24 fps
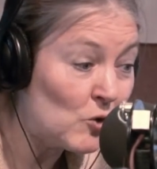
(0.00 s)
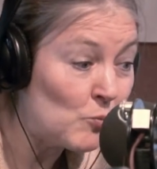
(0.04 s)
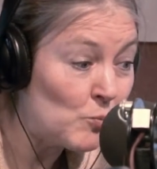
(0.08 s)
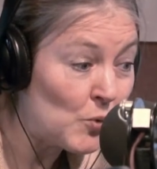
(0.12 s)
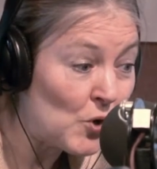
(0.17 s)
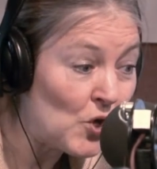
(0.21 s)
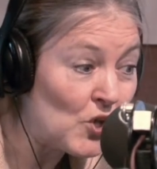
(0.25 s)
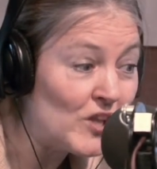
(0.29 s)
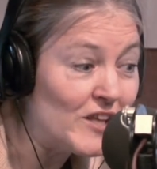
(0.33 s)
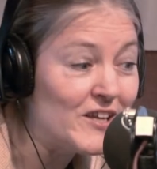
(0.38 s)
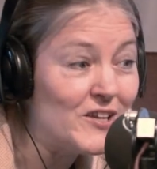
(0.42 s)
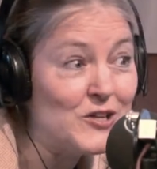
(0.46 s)

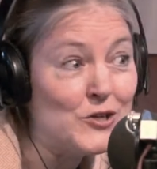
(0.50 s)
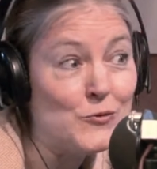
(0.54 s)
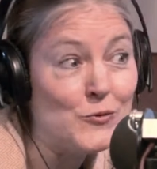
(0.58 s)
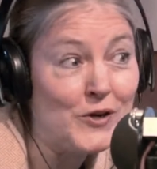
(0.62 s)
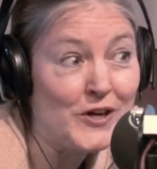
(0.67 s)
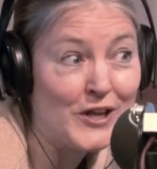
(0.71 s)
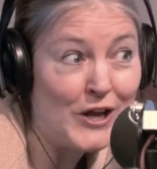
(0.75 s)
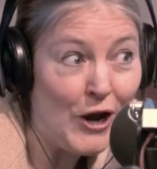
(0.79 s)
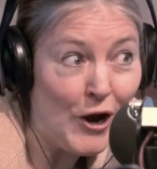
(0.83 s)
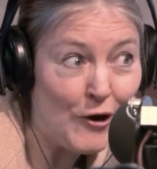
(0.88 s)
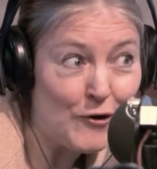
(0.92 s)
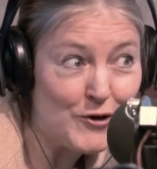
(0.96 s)
pull it, you
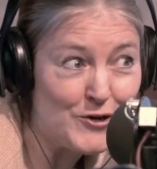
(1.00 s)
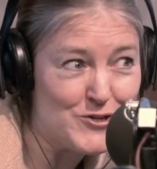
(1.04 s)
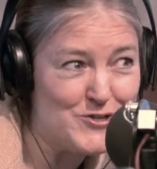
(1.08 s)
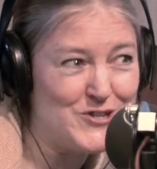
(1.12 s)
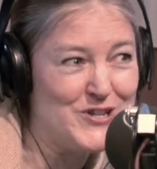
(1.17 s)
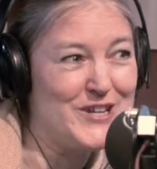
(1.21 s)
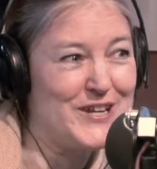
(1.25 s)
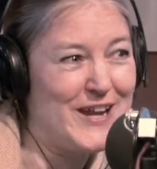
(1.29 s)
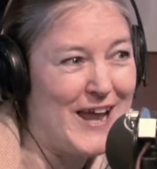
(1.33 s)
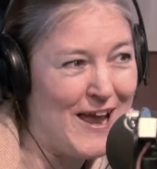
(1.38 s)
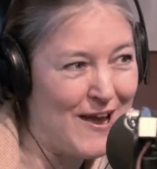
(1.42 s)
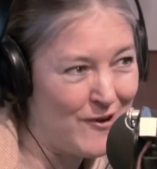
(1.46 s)
encourage
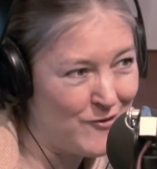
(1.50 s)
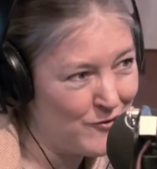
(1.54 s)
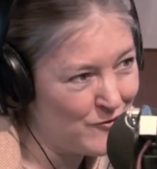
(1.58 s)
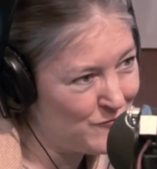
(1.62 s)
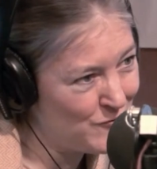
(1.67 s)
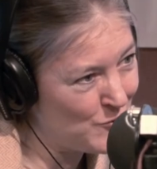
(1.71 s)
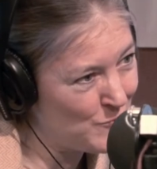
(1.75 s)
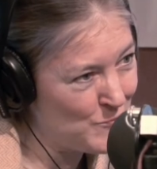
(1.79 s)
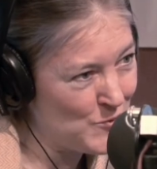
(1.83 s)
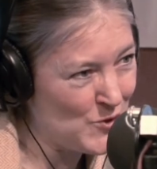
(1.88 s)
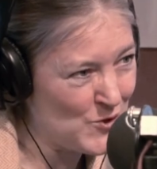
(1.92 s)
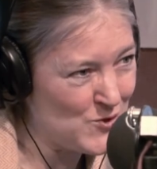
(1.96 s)
it out
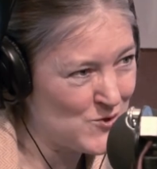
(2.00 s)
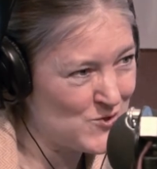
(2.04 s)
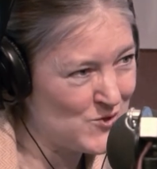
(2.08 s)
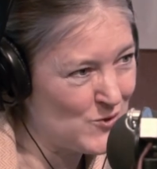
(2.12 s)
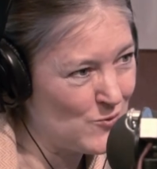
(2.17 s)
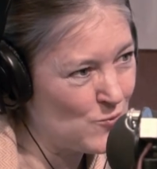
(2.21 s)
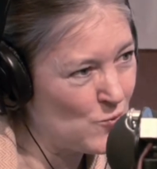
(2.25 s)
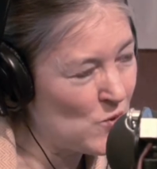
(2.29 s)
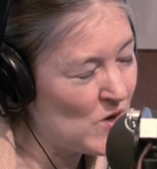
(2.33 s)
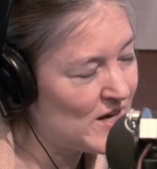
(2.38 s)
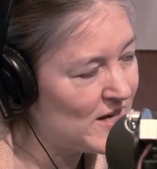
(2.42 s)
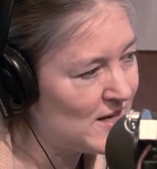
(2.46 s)
of the
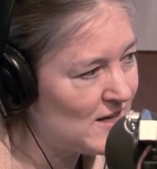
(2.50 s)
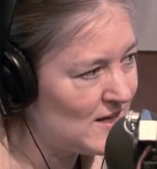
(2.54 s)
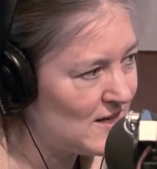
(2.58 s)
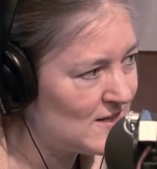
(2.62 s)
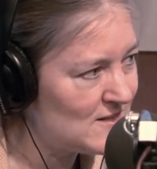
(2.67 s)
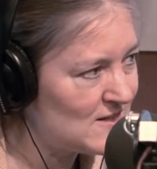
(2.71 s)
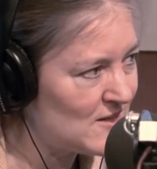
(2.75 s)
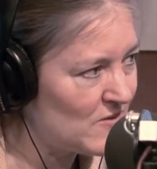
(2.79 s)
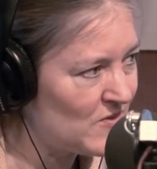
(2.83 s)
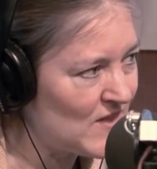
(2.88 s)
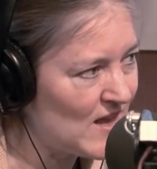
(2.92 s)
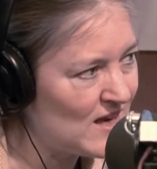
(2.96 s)
person, what it
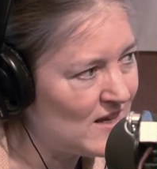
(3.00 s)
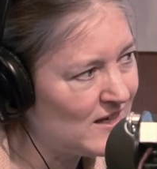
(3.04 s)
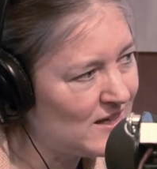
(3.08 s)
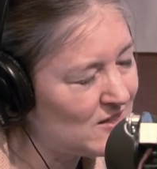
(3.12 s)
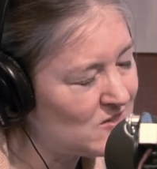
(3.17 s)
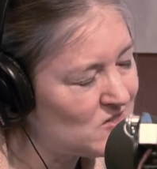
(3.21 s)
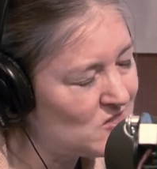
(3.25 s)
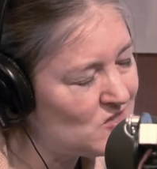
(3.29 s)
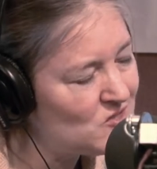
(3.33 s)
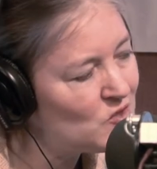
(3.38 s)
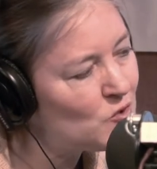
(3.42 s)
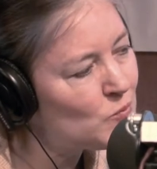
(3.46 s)
is that they
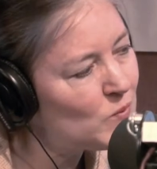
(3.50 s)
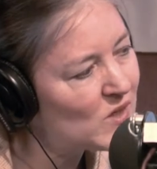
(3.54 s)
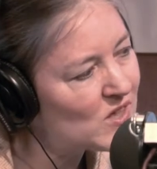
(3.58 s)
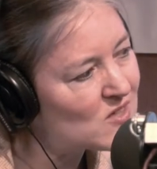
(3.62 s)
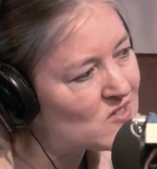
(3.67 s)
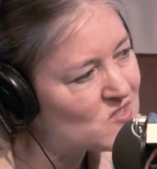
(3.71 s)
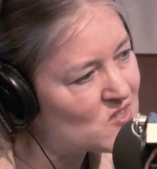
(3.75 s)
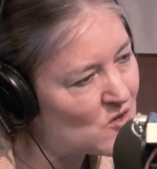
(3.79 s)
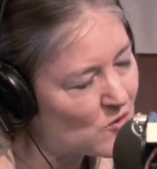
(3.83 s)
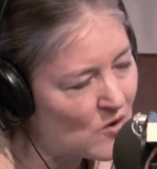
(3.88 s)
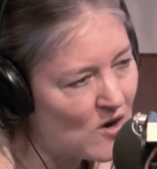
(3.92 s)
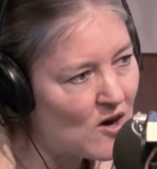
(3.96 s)
need to do,
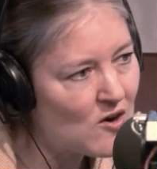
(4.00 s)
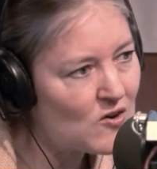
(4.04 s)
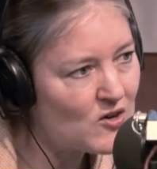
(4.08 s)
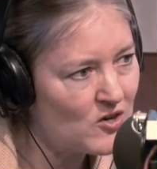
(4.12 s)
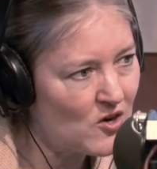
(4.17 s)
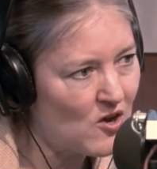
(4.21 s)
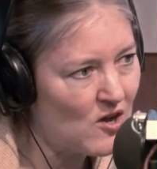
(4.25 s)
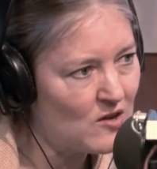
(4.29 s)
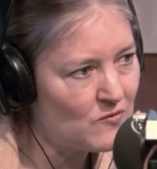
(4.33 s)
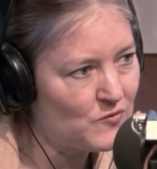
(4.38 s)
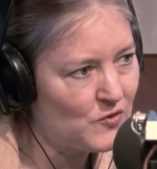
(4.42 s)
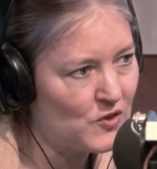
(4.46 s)
because there are
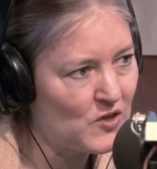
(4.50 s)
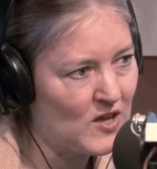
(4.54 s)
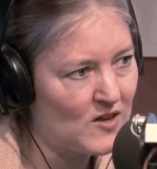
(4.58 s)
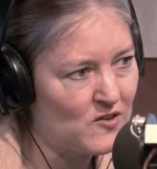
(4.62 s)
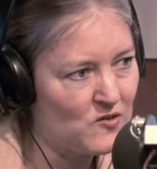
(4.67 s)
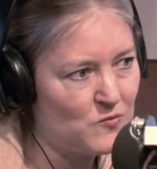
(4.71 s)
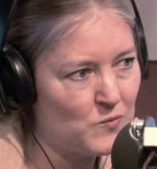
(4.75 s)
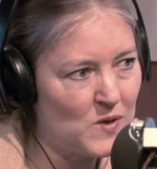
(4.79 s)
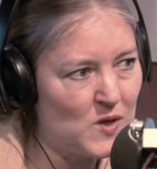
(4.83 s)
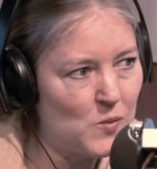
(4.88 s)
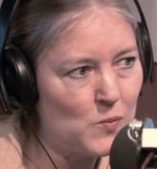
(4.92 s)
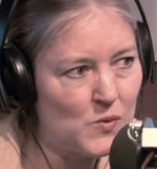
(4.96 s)
an awful lot
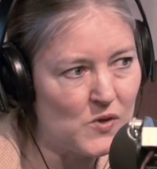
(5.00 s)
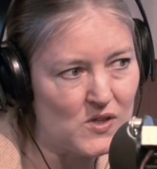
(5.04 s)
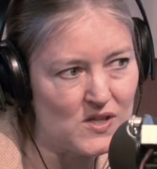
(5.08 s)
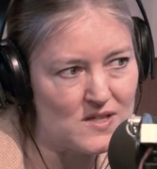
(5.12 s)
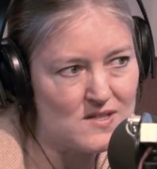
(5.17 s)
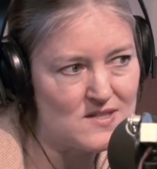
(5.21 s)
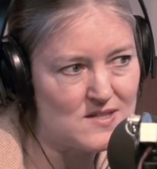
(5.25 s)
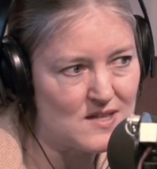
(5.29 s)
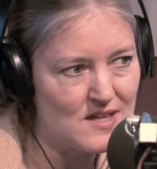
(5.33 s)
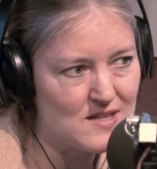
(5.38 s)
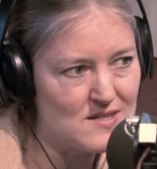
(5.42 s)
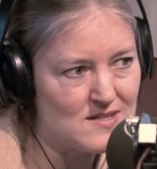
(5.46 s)
of people,
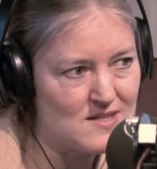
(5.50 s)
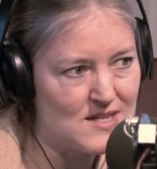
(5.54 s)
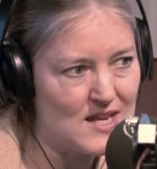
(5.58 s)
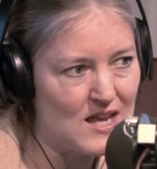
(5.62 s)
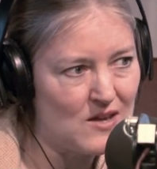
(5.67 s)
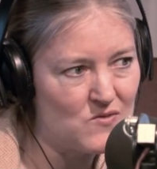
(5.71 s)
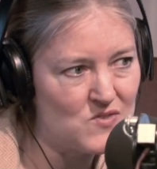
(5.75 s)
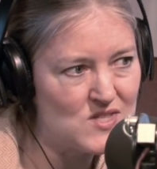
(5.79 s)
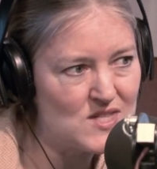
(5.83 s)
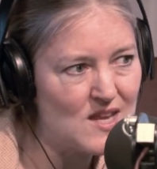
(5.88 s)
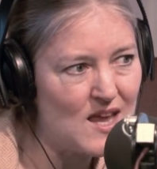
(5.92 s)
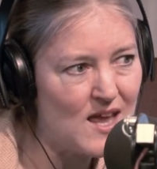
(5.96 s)
as
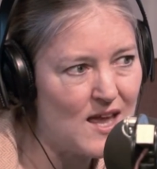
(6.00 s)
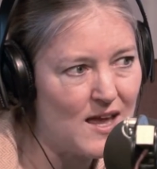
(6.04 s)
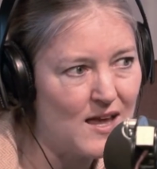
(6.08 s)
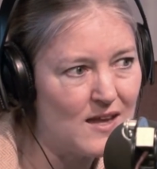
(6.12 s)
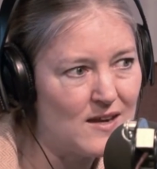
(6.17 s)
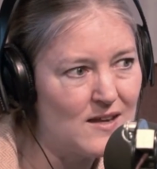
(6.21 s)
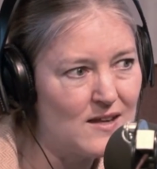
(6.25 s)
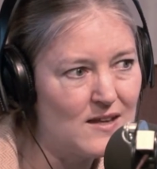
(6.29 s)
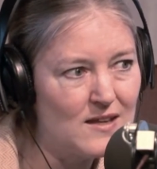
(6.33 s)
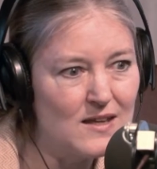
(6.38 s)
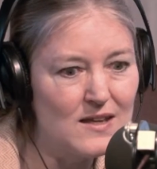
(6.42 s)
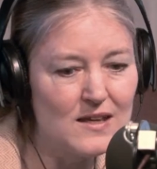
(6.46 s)
Dave
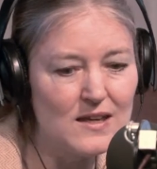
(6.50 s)
said,